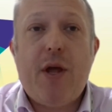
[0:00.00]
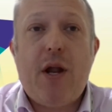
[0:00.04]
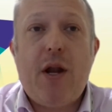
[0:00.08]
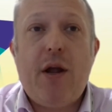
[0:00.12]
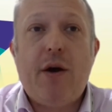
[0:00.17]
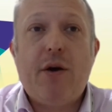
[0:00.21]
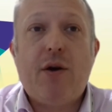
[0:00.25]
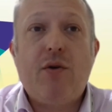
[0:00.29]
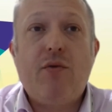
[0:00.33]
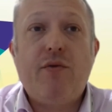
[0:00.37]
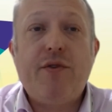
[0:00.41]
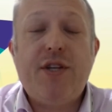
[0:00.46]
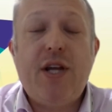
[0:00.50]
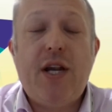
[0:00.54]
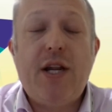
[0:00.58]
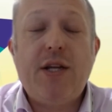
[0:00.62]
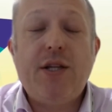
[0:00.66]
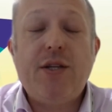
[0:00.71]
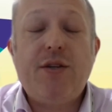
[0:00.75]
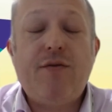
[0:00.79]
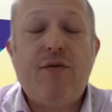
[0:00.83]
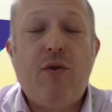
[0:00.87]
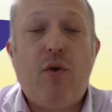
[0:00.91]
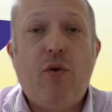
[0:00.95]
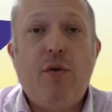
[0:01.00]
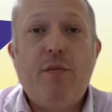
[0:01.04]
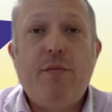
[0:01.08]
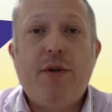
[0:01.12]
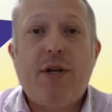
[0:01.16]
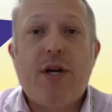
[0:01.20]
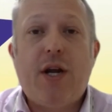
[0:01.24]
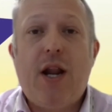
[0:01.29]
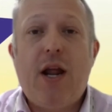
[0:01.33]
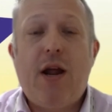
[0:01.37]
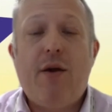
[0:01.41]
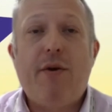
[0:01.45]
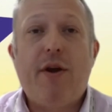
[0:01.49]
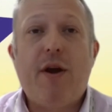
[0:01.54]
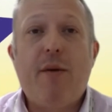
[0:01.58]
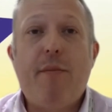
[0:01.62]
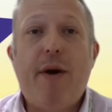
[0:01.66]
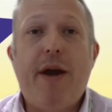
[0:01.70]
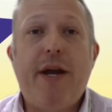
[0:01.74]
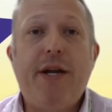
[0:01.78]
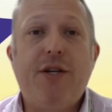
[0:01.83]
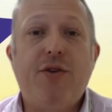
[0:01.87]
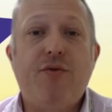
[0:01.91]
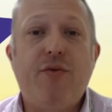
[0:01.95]
local resilience forum declaring a
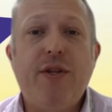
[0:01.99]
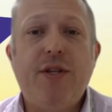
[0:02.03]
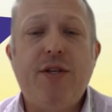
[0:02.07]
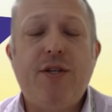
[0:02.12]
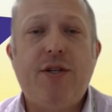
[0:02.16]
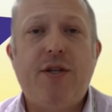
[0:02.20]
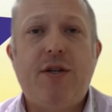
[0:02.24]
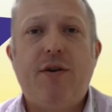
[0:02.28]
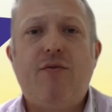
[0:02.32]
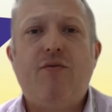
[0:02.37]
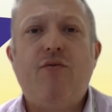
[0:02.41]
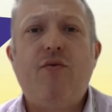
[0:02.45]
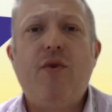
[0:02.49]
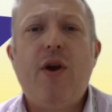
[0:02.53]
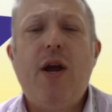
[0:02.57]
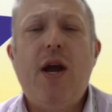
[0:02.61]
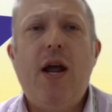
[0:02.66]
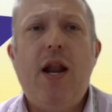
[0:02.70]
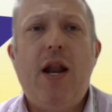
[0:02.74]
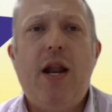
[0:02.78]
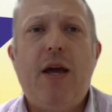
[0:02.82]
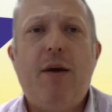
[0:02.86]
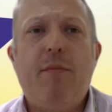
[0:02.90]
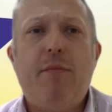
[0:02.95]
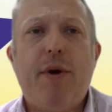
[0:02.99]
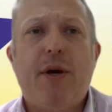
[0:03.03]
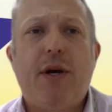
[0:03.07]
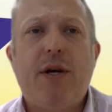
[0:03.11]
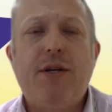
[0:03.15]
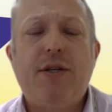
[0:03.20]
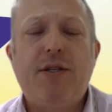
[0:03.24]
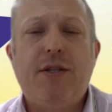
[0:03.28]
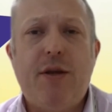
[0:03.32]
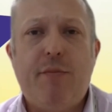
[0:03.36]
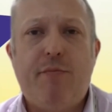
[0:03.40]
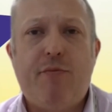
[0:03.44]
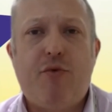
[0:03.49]
major incident, really because the